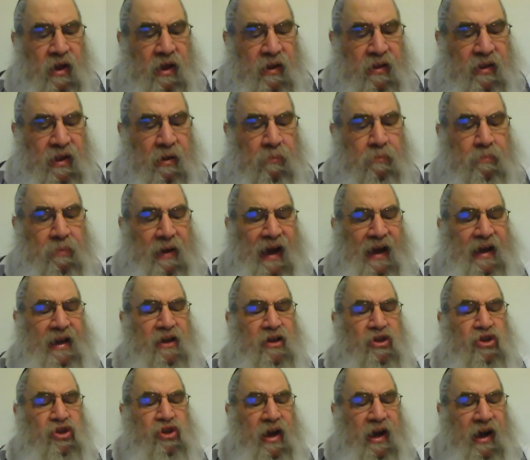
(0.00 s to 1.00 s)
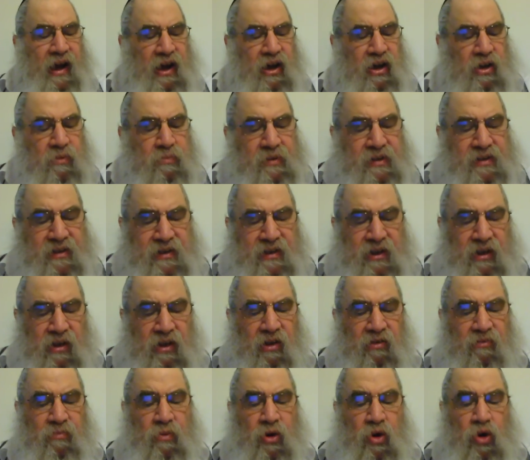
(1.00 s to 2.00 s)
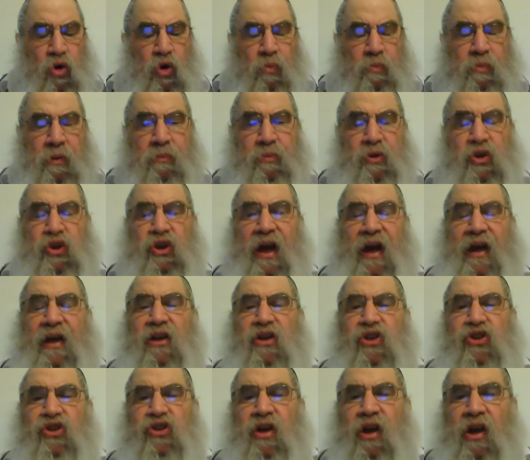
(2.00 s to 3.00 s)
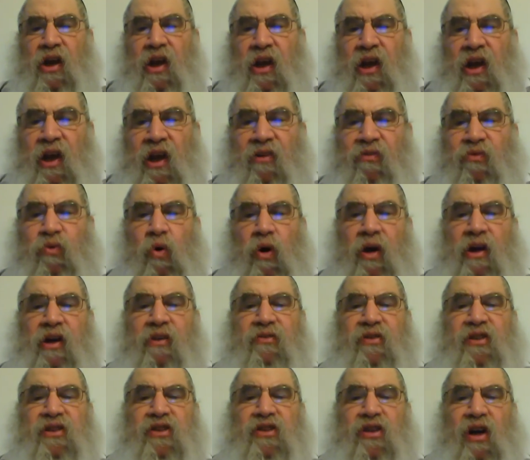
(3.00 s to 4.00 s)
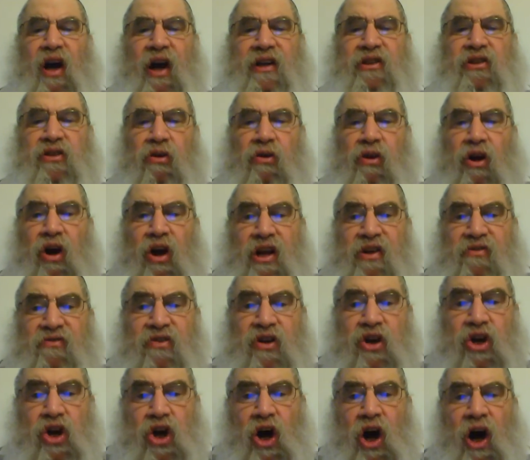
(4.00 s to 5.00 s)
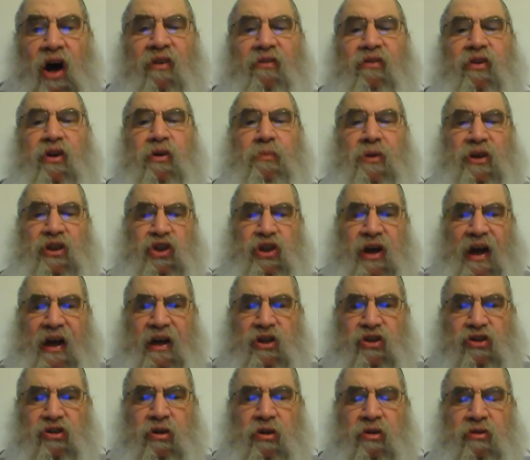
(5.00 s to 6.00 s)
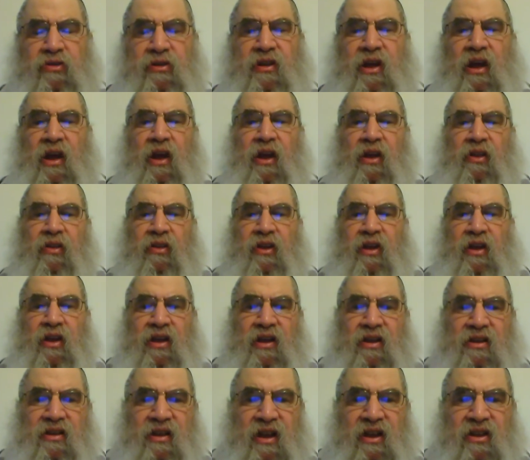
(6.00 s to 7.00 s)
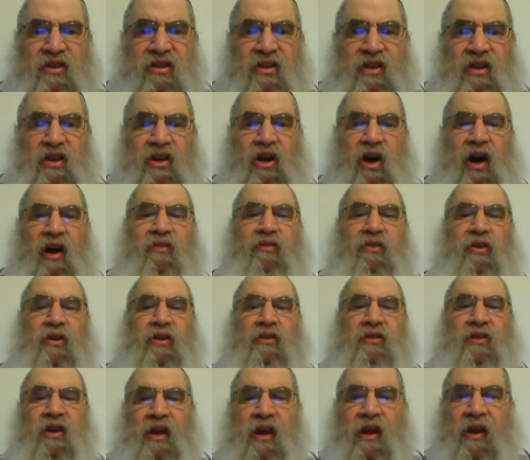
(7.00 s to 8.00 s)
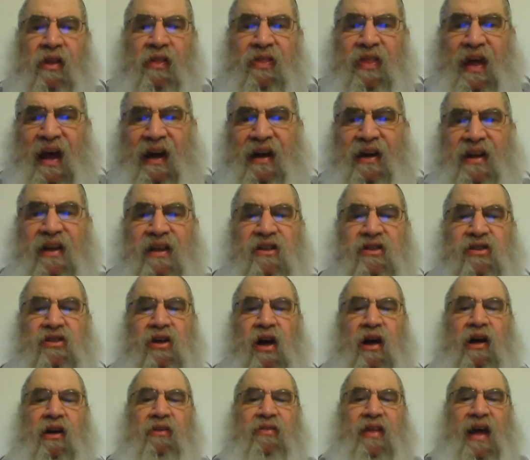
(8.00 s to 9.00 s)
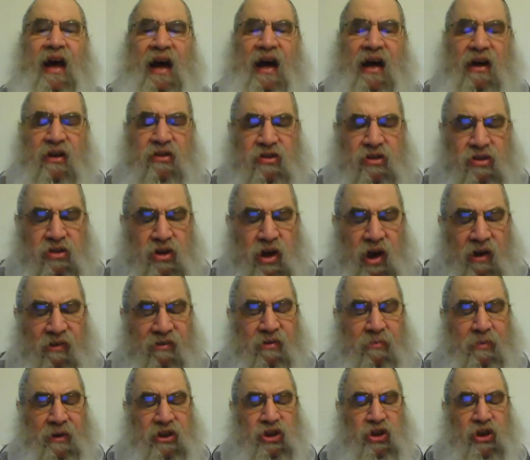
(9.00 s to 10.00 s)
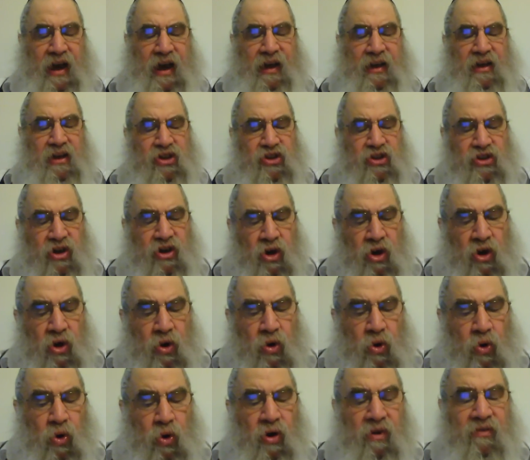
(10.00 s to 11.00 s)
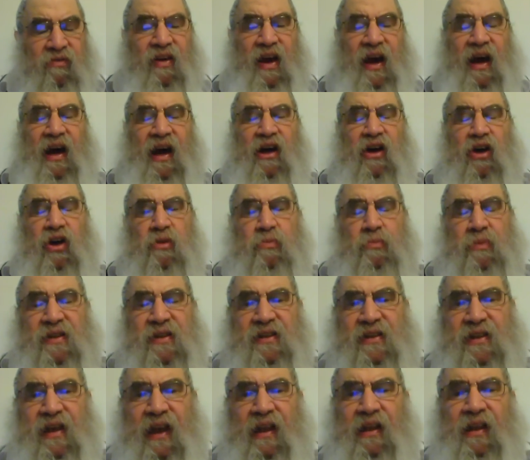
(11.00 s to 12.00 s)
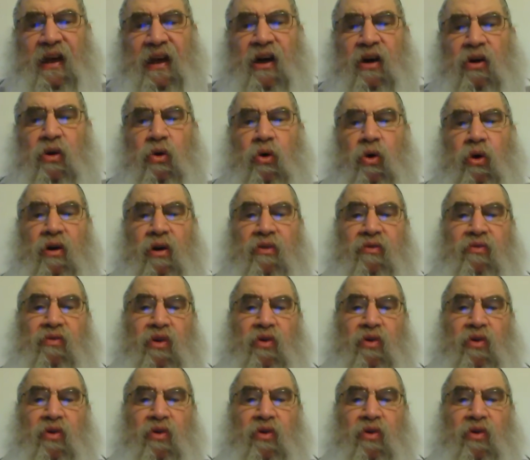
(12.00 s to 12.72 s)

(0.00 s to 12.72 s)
Now, bayish she'echad mitzid of mechupe b'shayish, if one of the sides are even covered by shayish, you know, it's covered, that inside of the house is covered by shayish, or ve'echad b'sela, or